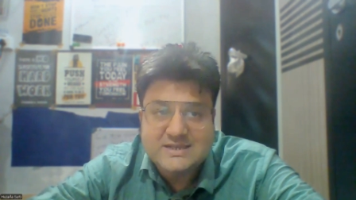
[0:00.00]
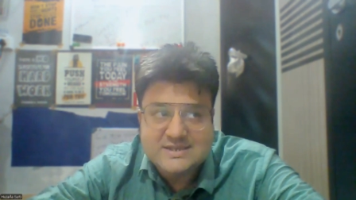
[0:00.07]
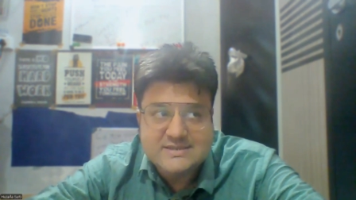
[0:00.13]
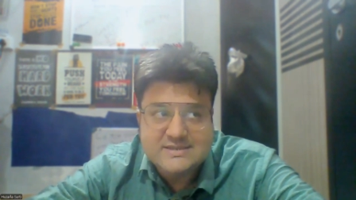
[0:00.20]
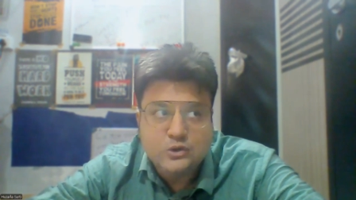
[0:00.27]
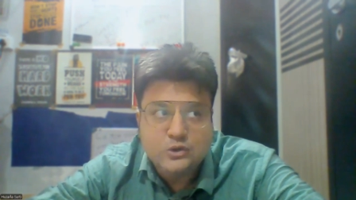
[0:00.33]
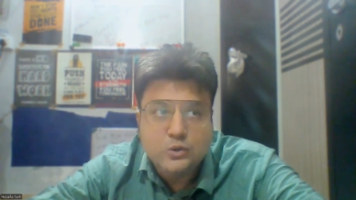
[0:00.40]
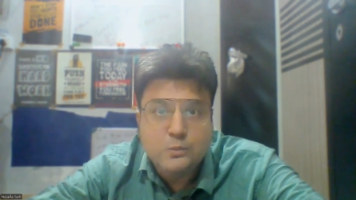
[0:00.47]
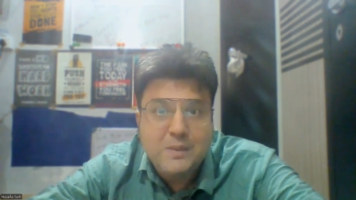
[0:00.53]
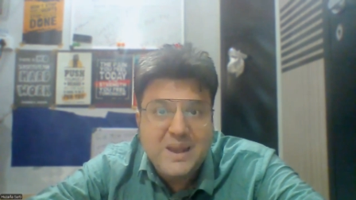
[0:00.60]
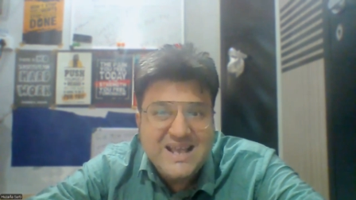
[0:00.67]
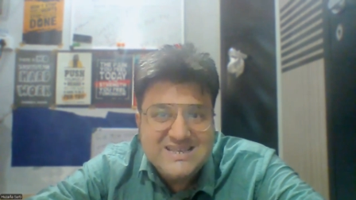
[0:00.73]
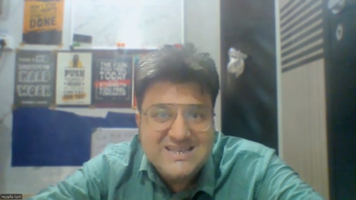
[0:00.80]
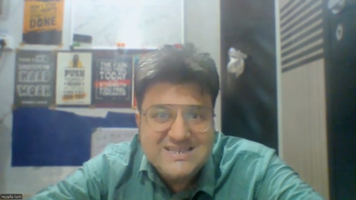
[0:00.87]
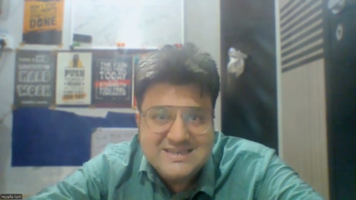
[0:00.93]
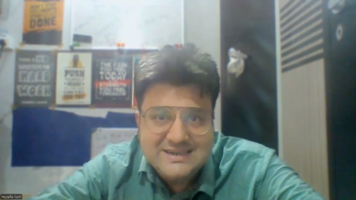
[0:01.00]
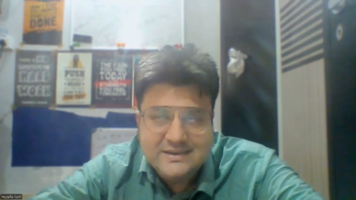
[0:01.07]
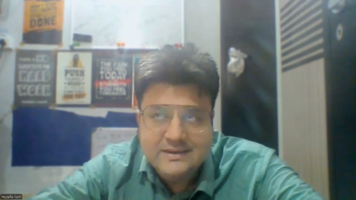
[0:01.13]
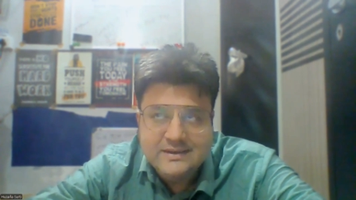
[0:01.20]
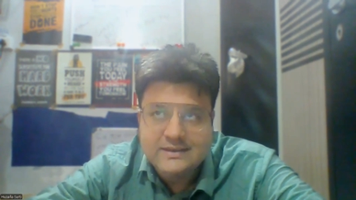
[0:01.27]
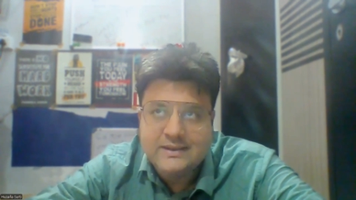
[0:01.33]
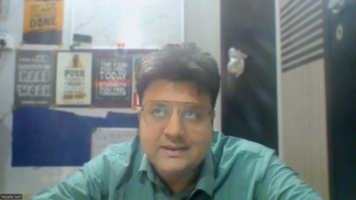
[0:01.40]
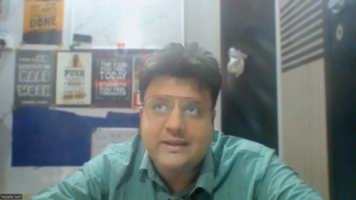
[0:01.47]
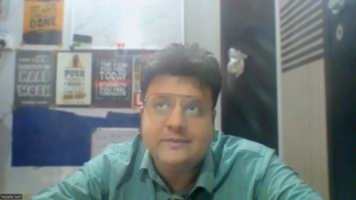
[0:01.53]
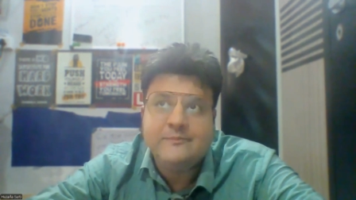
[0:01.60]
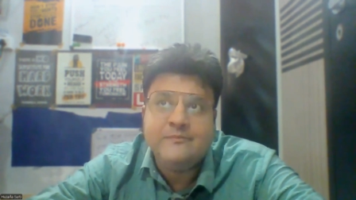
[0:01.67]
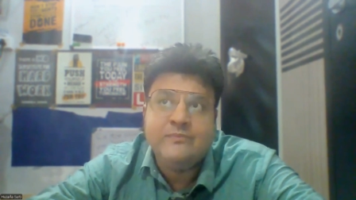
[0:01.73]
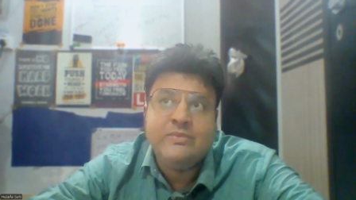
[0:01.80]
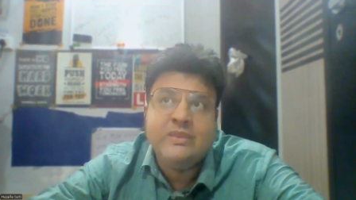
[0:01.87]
essential to bless it right